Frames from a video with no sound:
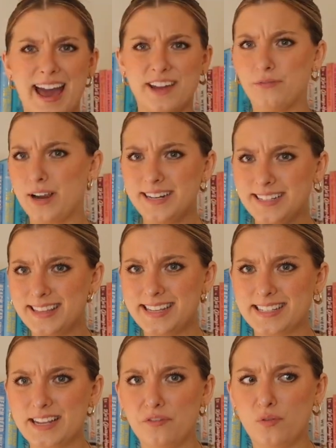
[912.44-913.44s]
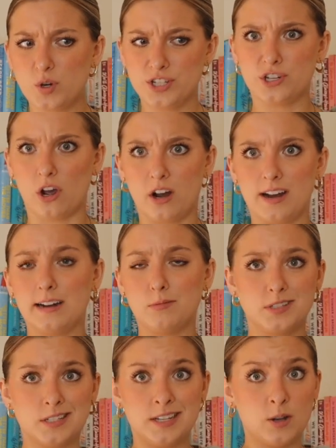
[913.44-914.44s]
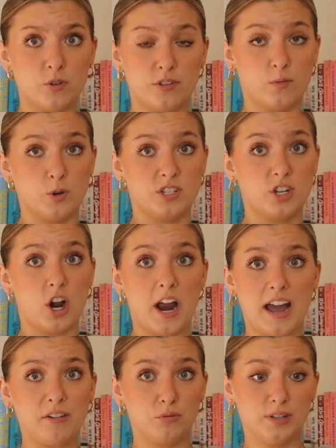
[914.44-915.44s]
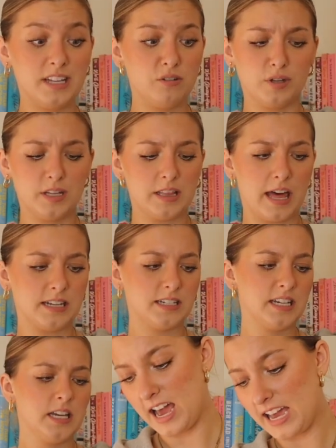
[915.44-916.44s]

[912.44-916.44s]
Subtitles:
I rated this a 4-star, and I would stick with a 4-star. I really, really liked it.